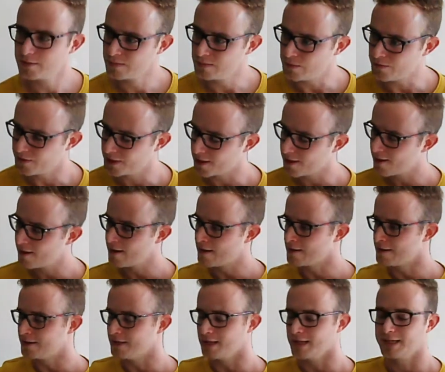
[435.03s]
moving
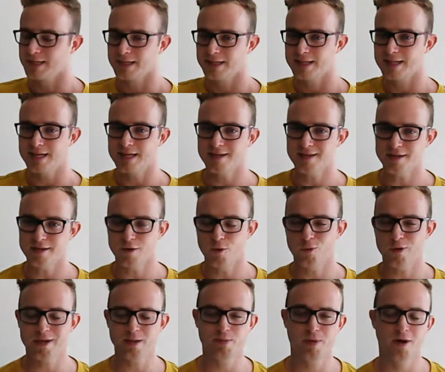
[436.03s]
on, the
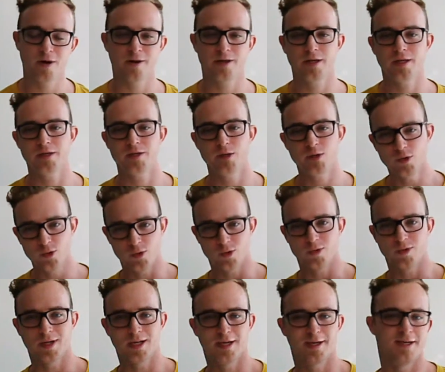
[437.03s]
Wii Party U
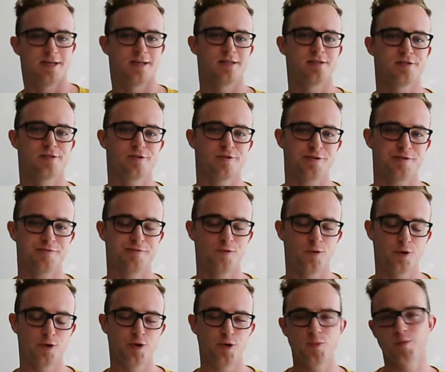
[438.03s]
has
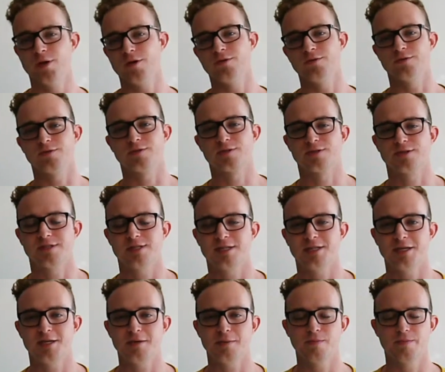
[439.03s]
4 new modes to
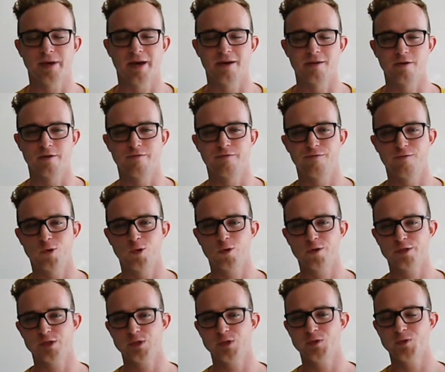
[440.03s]
keep either
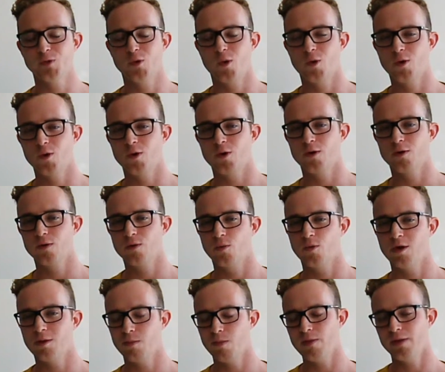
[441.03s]
4, 2, or
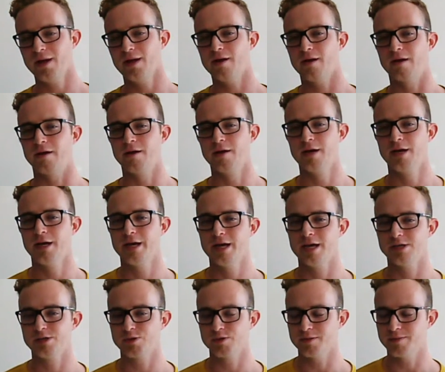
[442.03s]
1 player
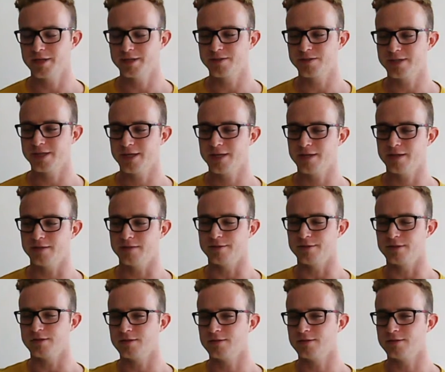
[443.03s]
extremely entertained.